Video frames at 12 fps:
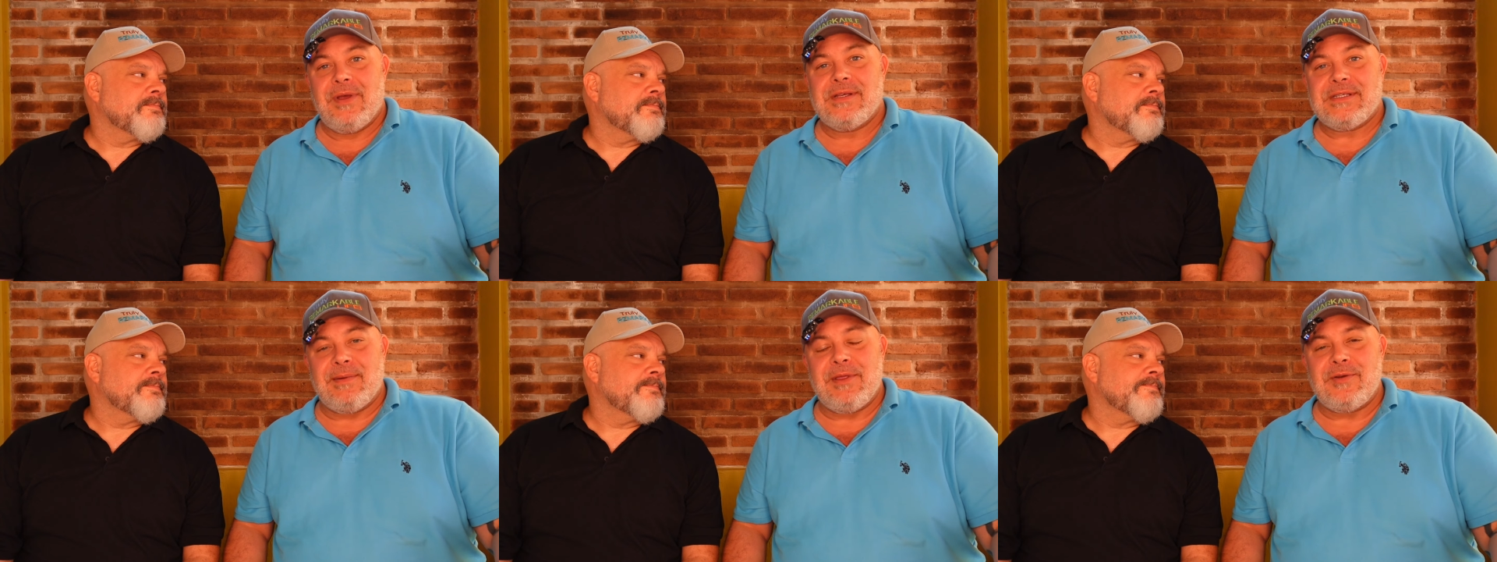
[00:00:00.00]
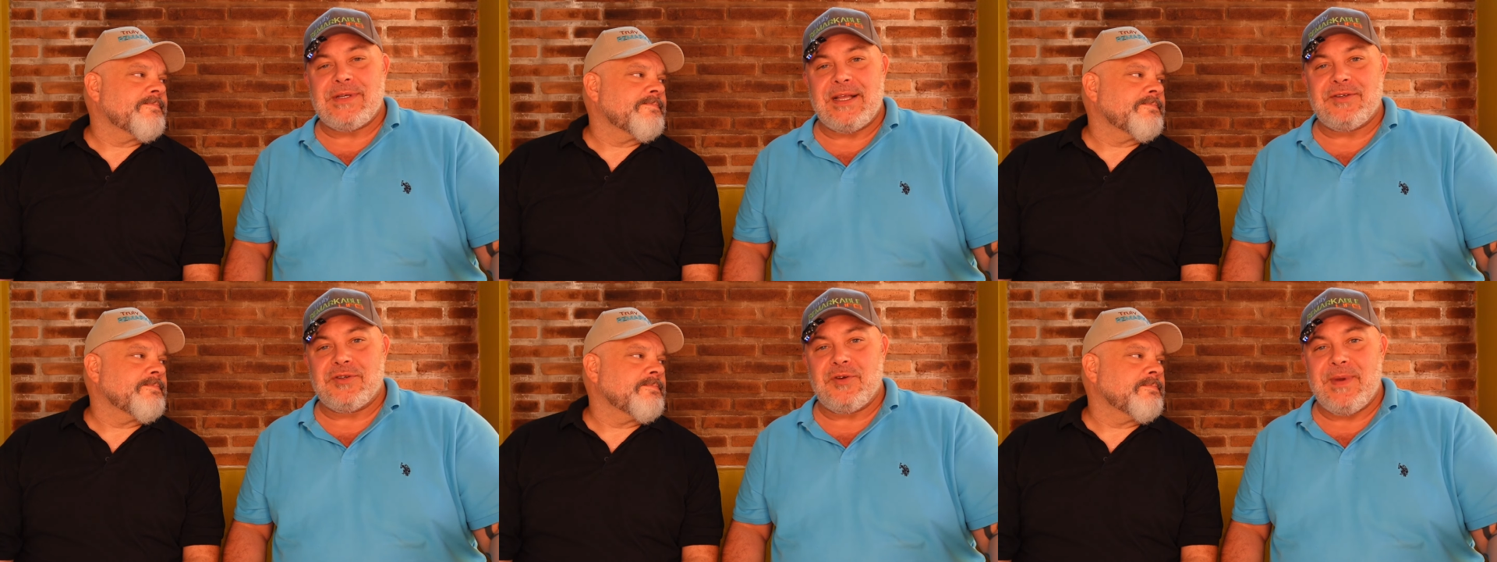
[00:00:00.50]
Speaker 1: some of those
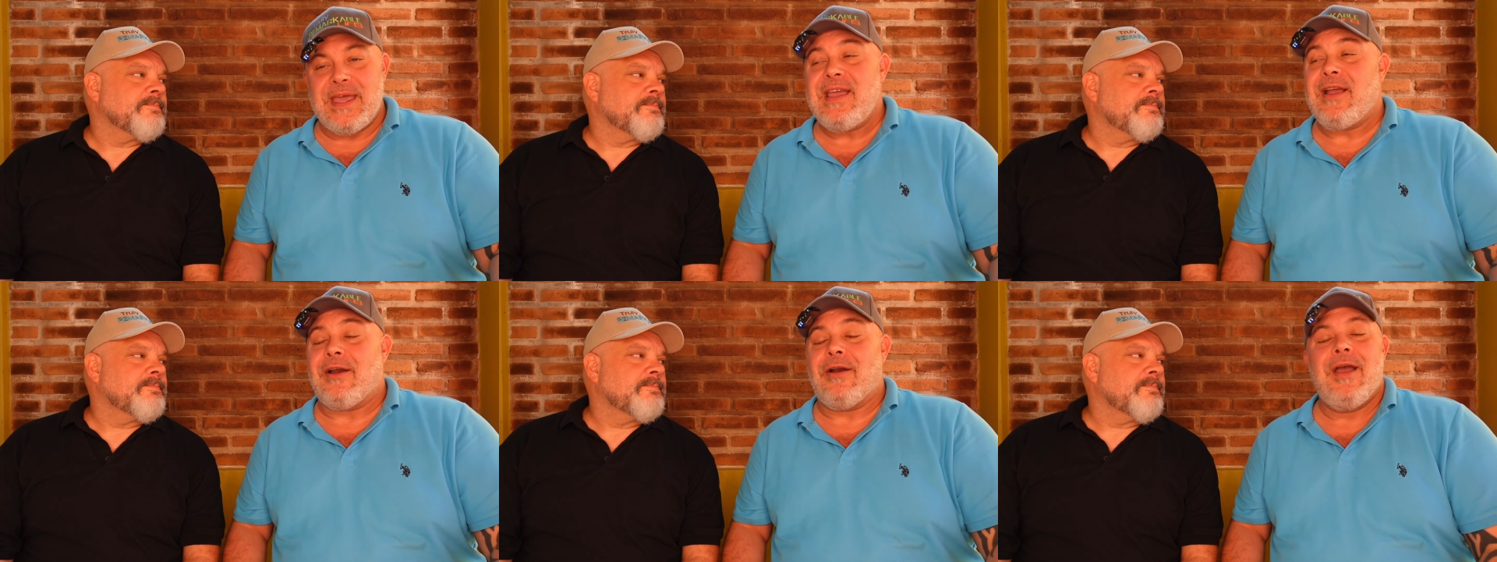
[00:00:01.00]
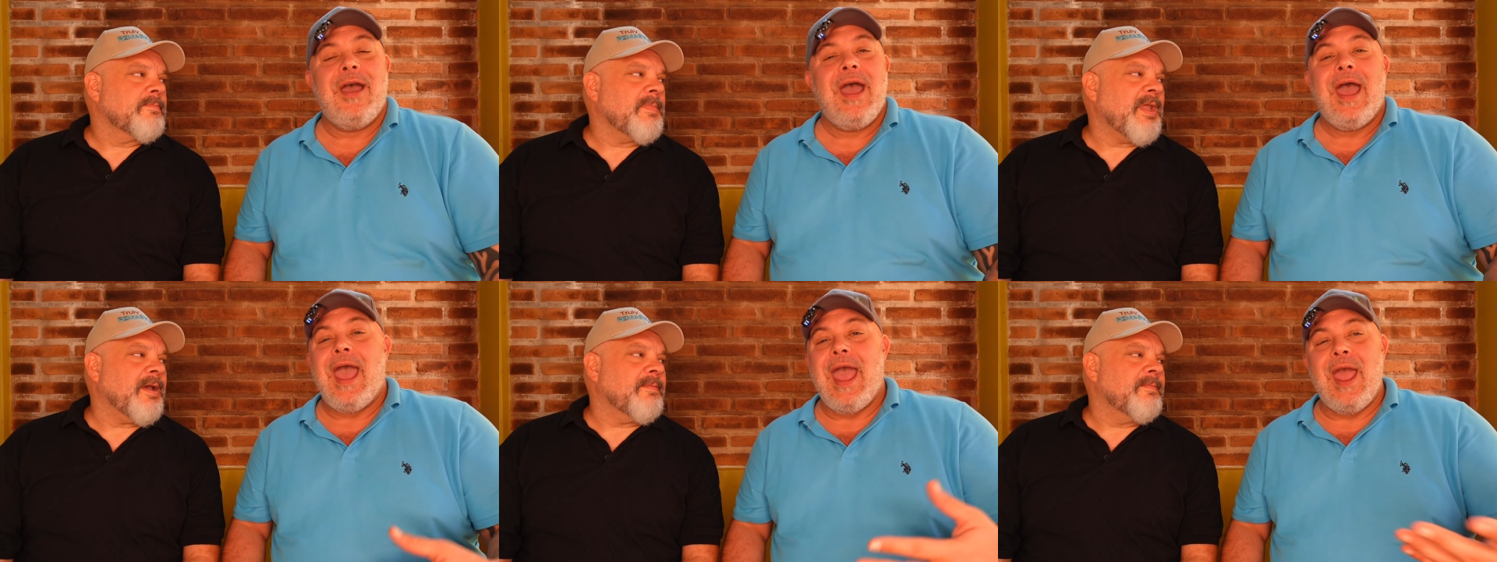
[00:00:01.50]
answers will be here.
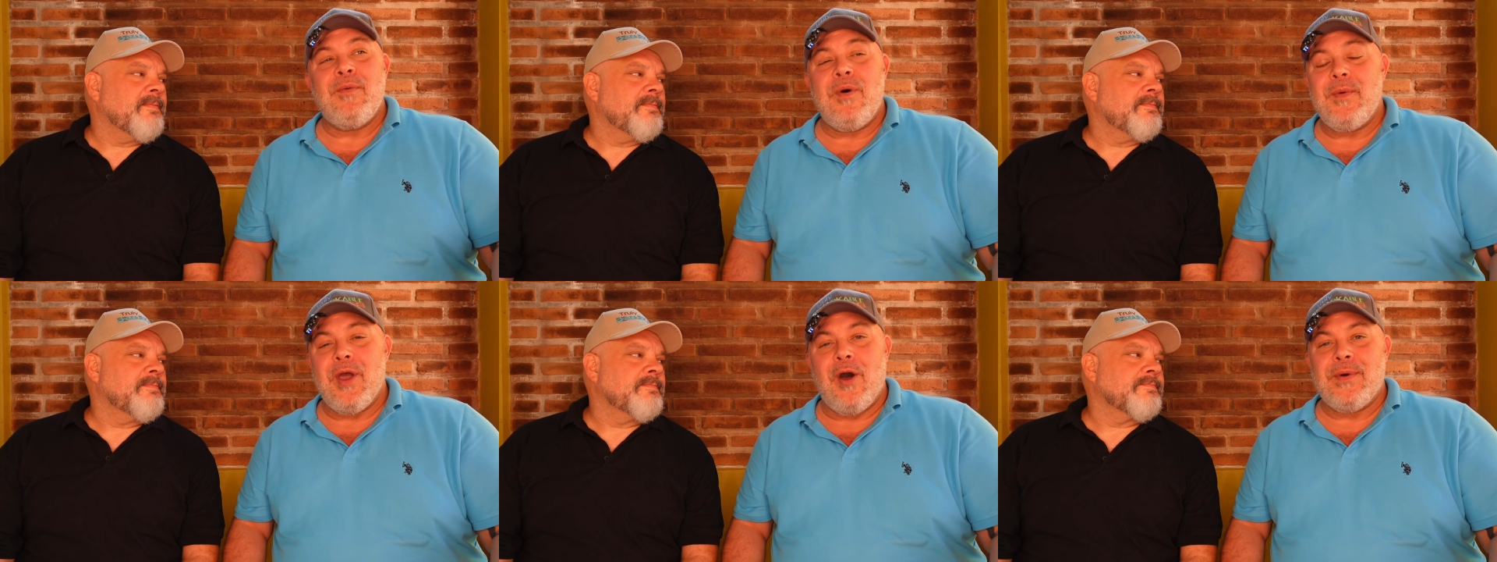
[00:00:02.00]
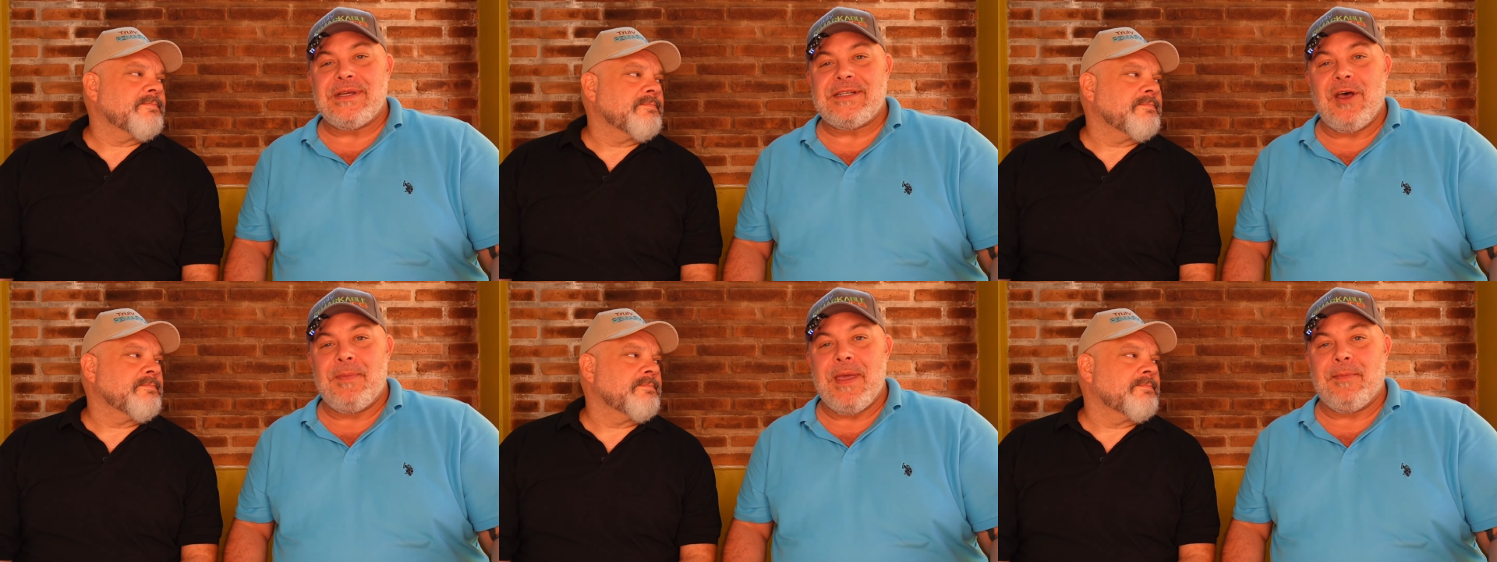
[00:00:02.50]
Yeah. And what we always
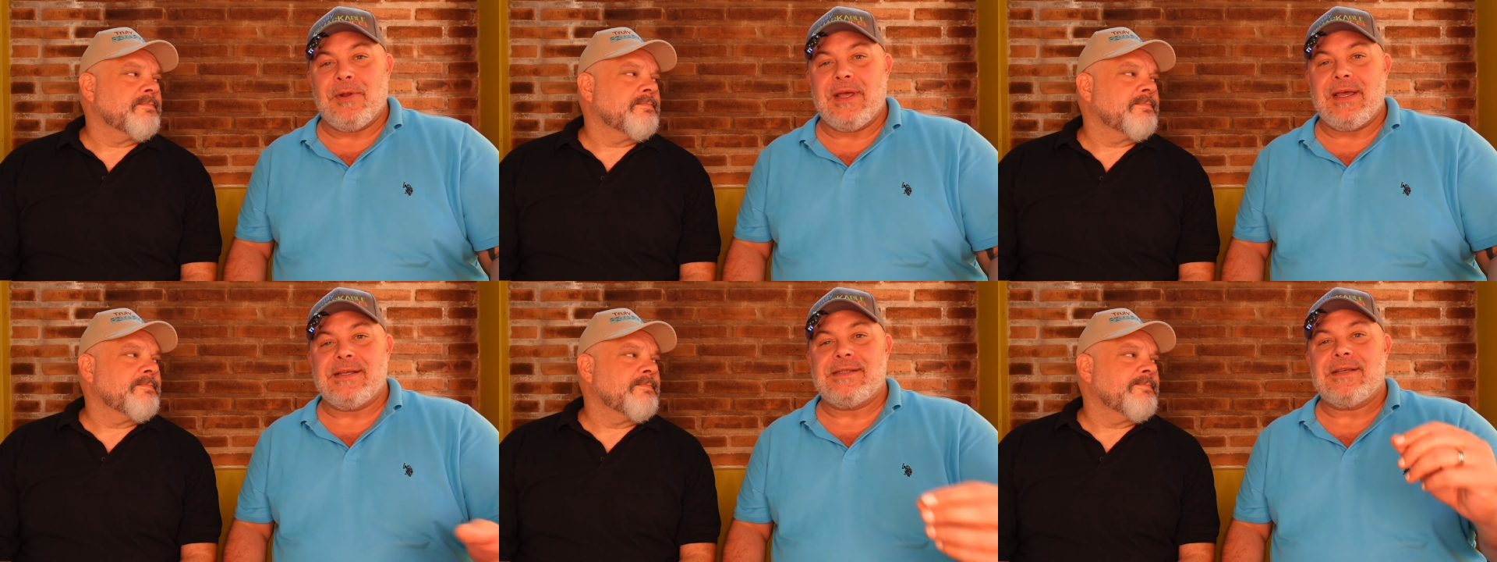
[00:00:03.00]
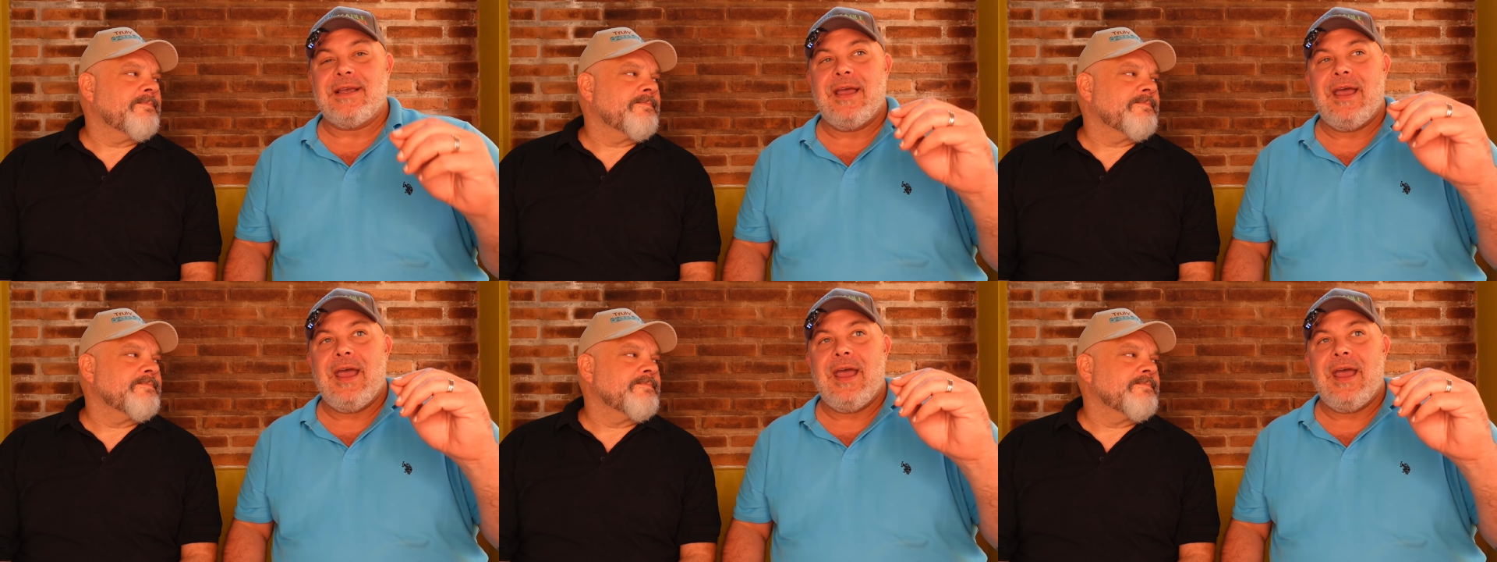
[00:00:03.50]
tell people is